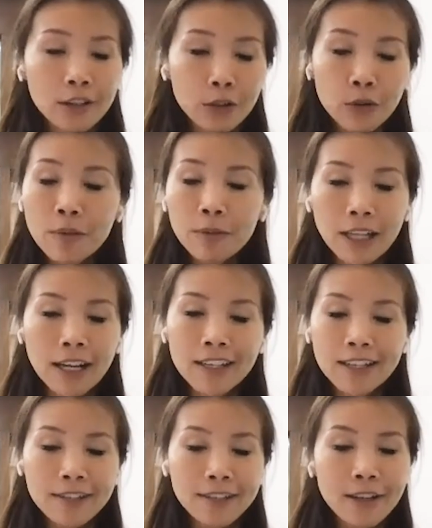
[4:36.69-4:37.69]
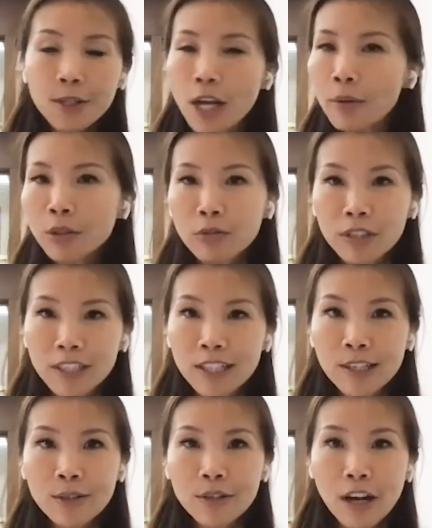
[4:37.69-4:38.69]
Yoga, Pilates does help you to
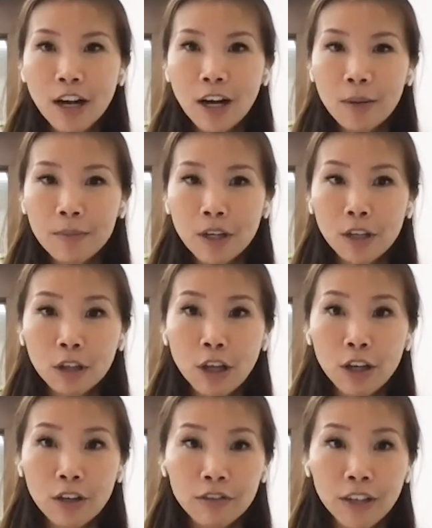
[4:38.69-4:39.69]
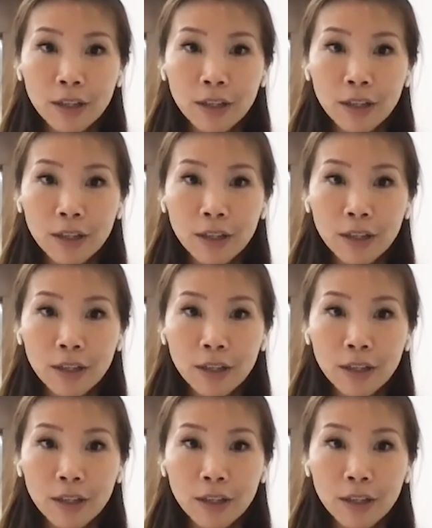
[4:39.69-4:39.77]
release a lot of